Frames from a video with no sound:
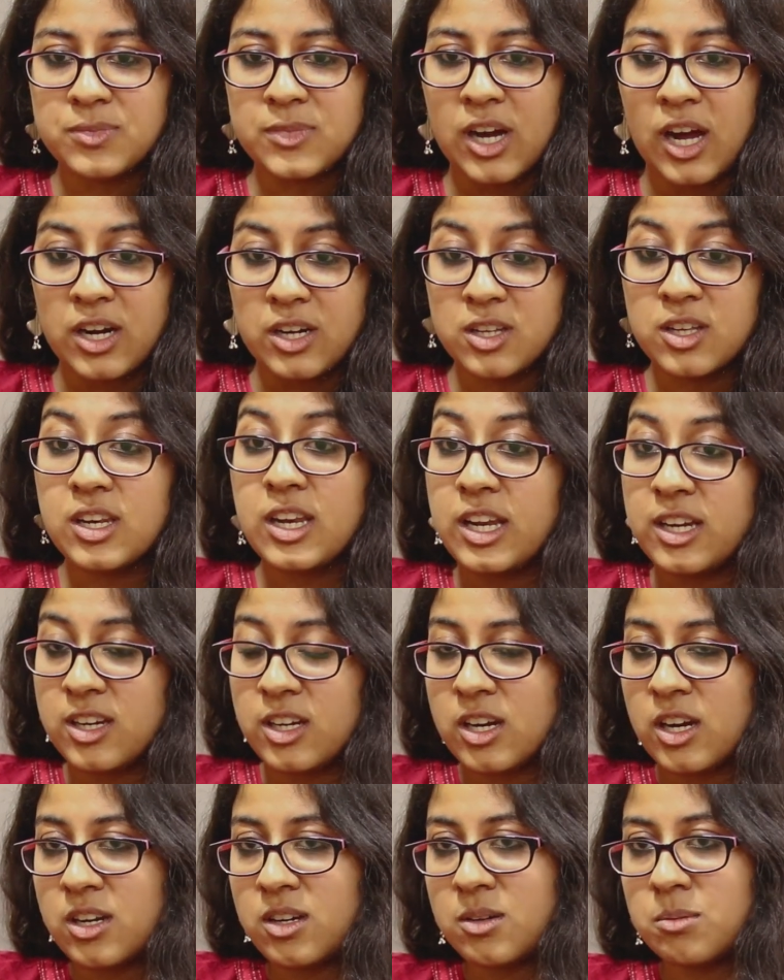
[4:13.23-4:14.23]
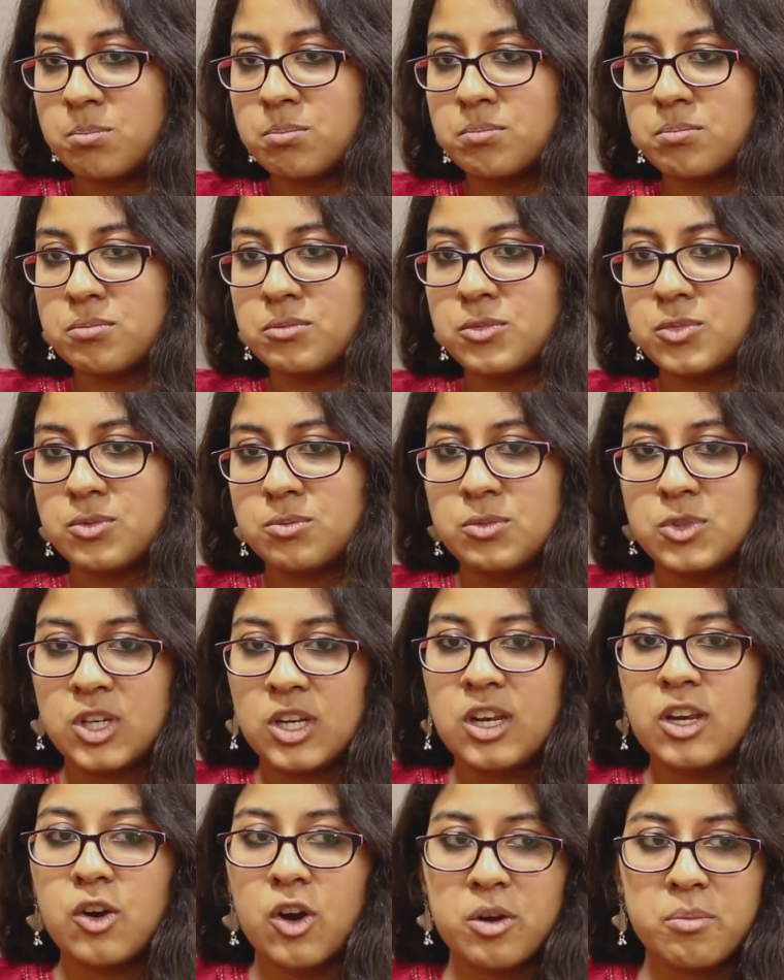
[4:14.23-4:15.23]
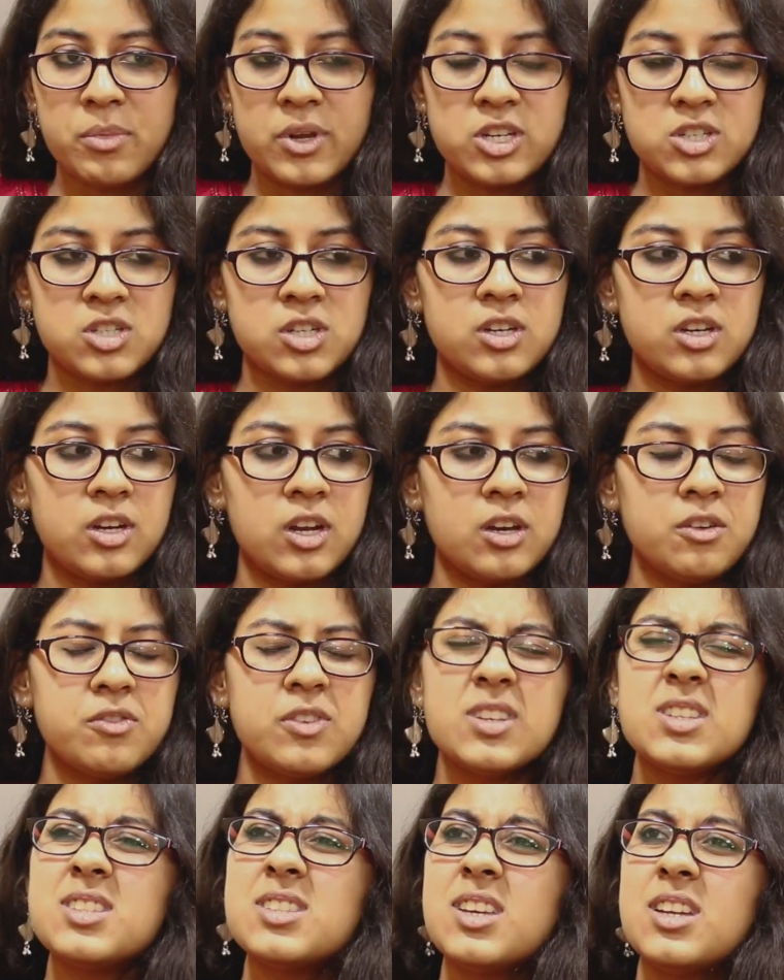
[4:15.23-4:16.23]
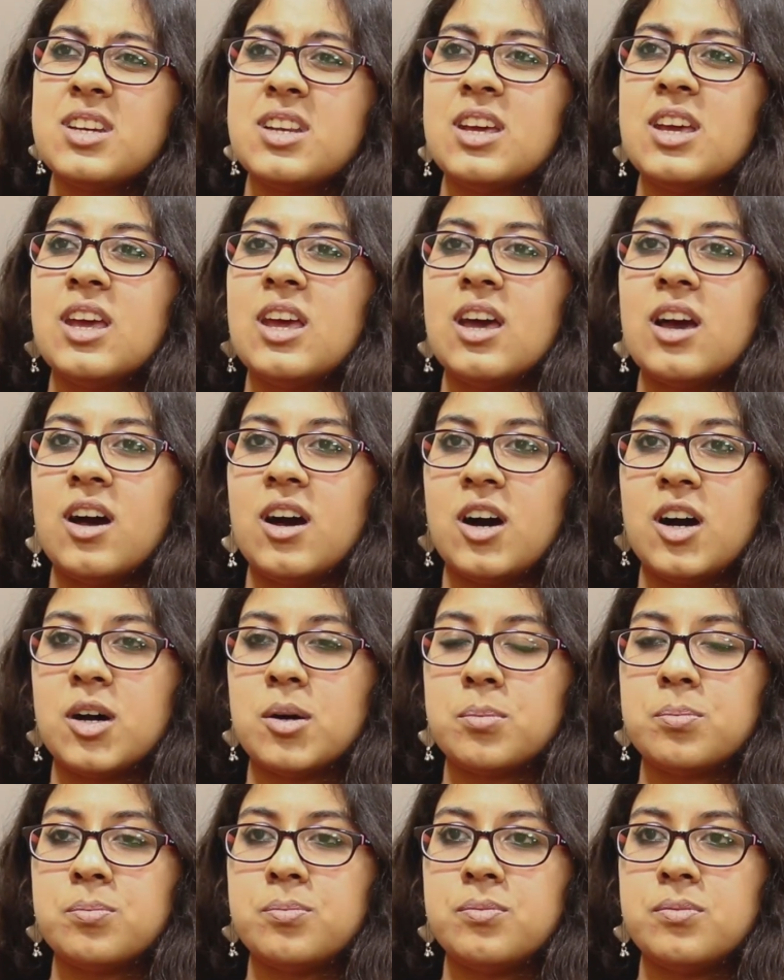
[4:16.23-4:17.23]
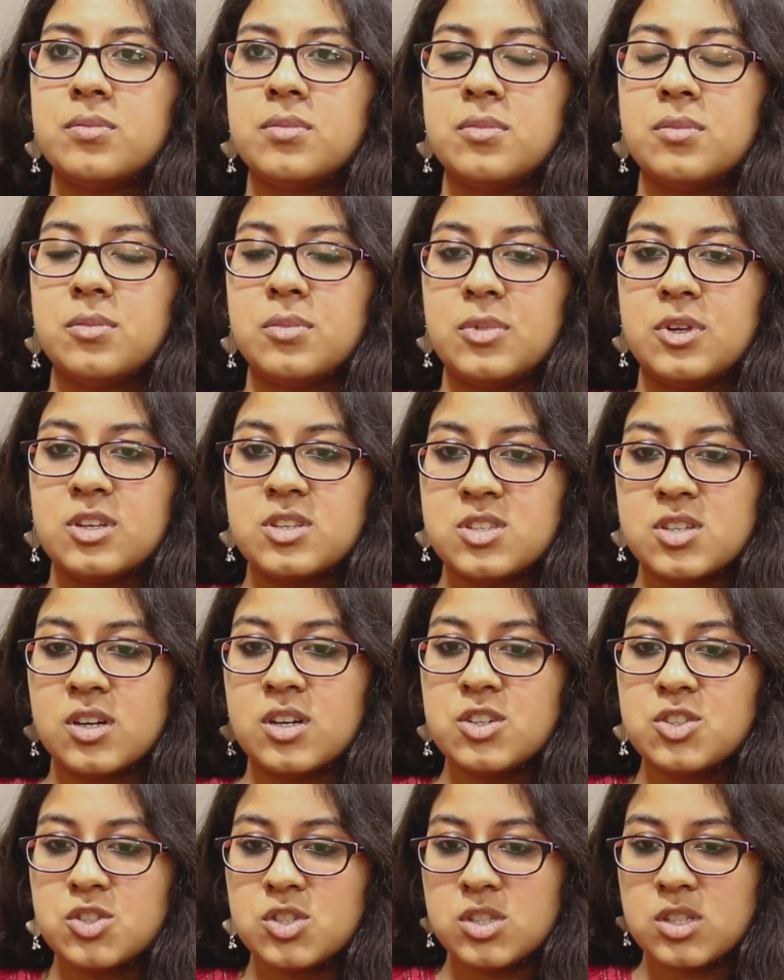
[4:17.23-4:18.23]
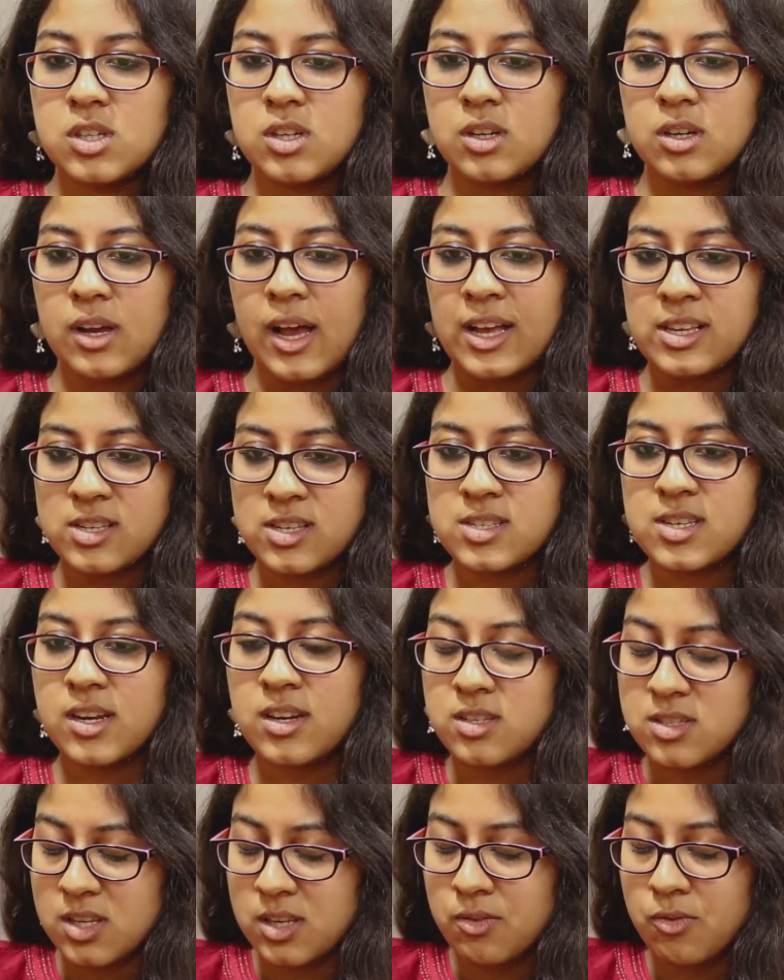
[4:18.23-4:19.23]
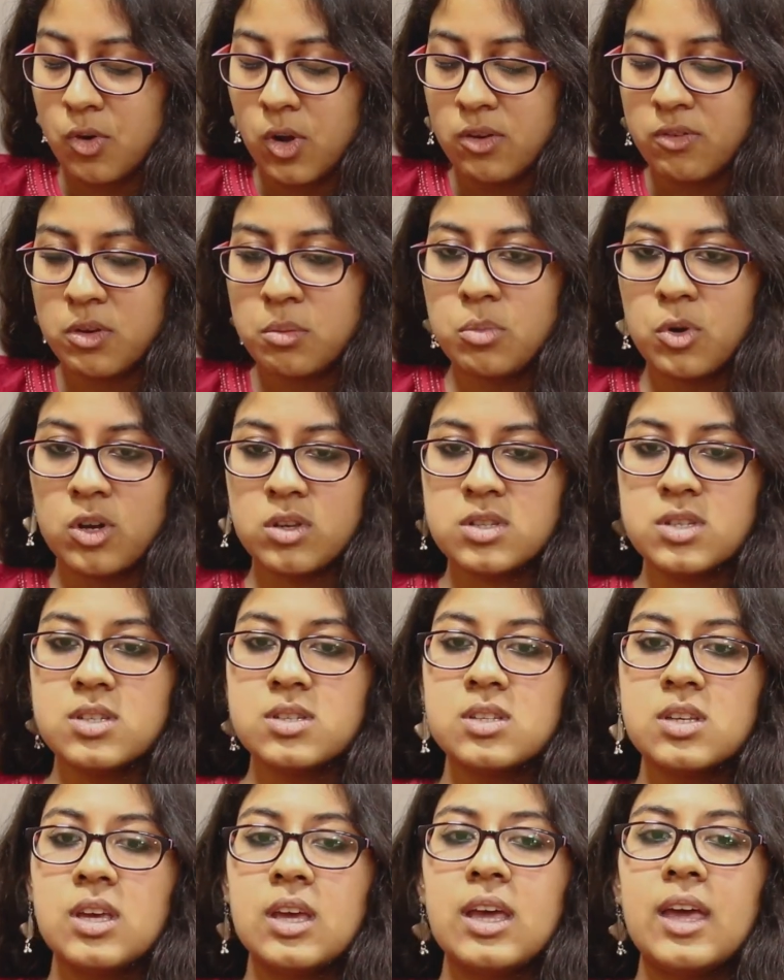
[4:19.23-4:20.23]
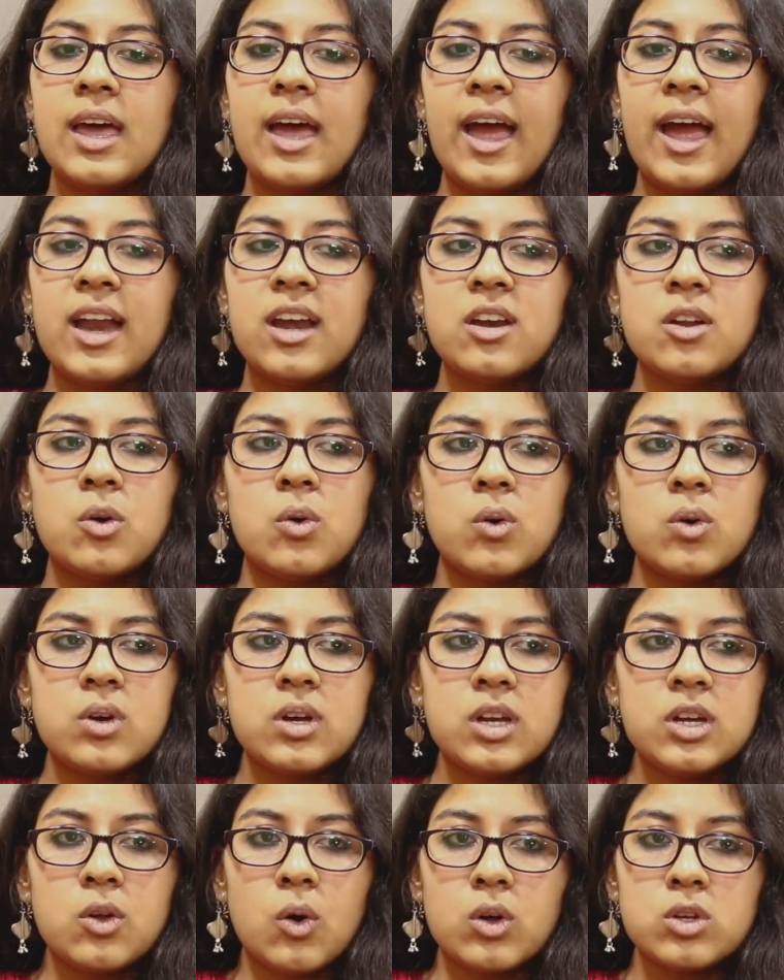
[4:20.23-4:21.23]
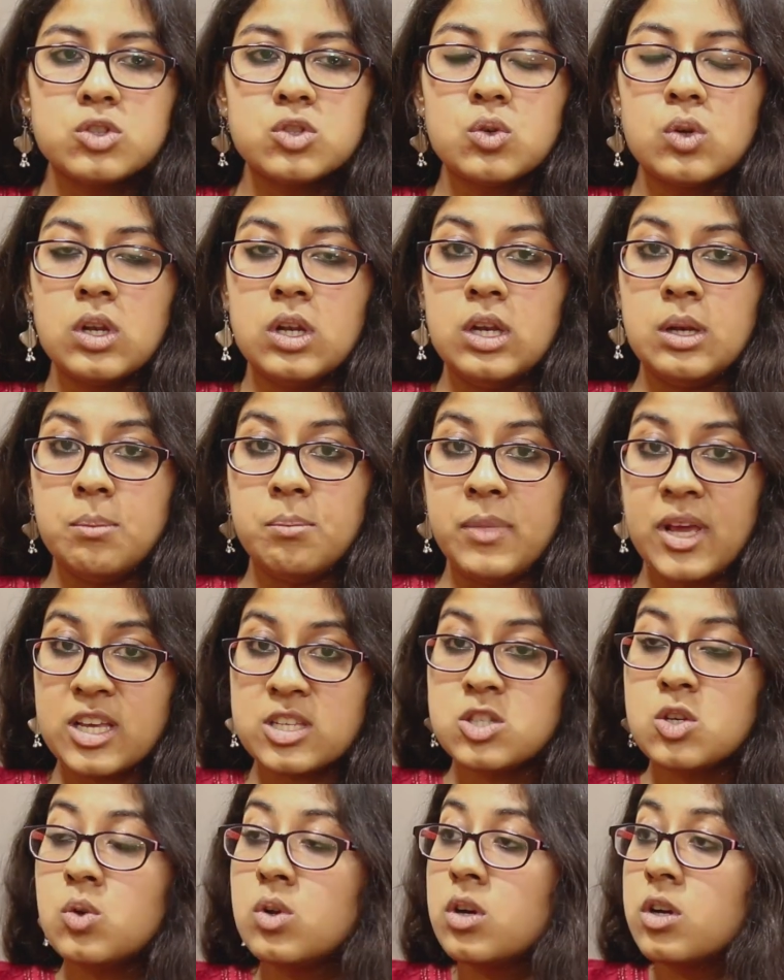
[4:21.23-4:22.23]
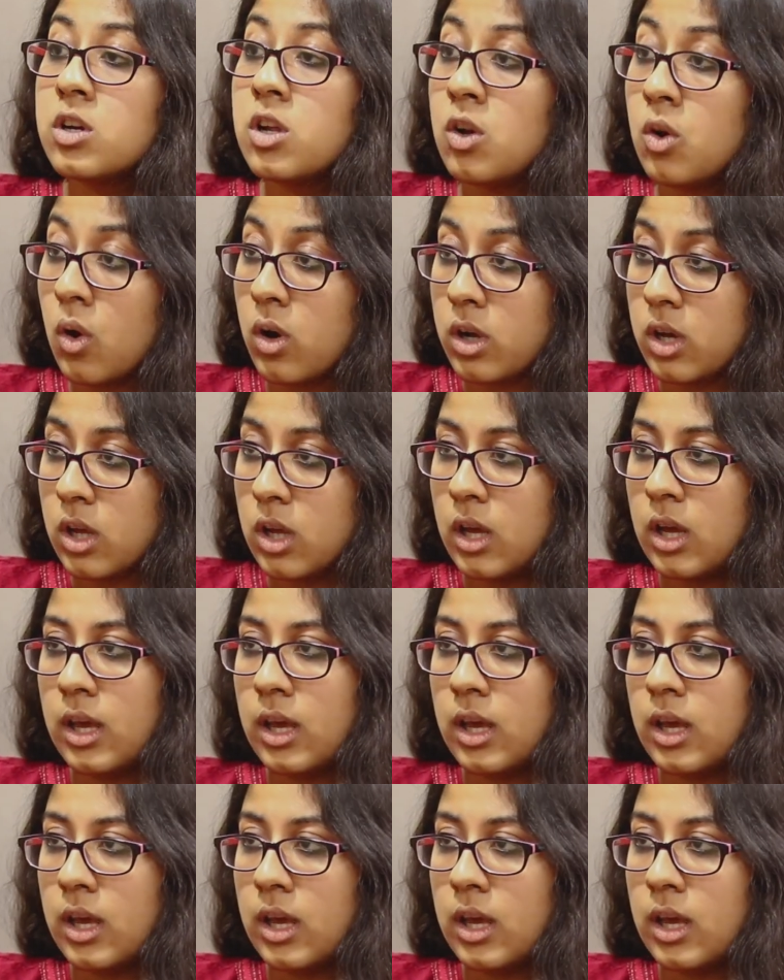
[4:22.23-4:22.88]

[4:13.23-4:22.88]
underrated and really not mentioned enough is that research, as I said, is an evolving process, and it also makes you learn a lot.